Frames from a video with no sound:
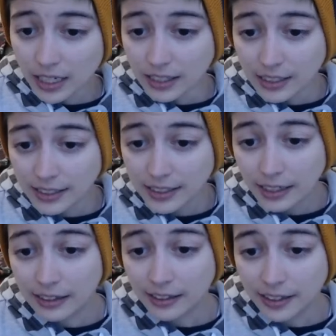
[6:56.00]
And
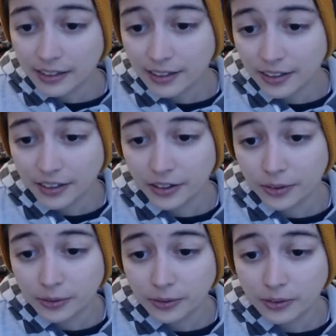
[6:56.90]
yeah, then you
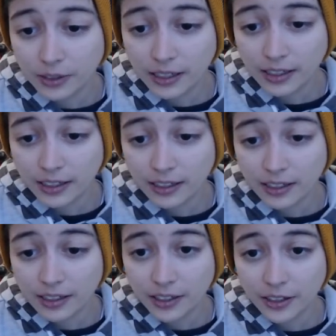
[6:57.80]
know
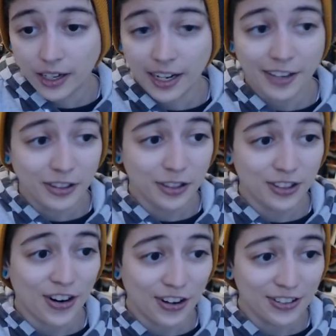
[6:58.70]
you gotta add the
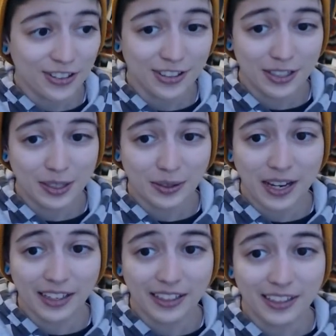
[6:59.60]
stars. So we
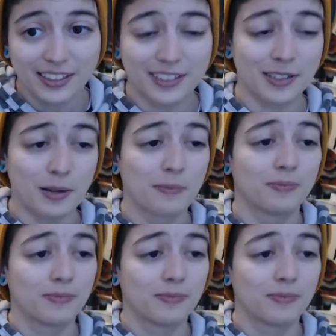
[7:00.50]
gotta get some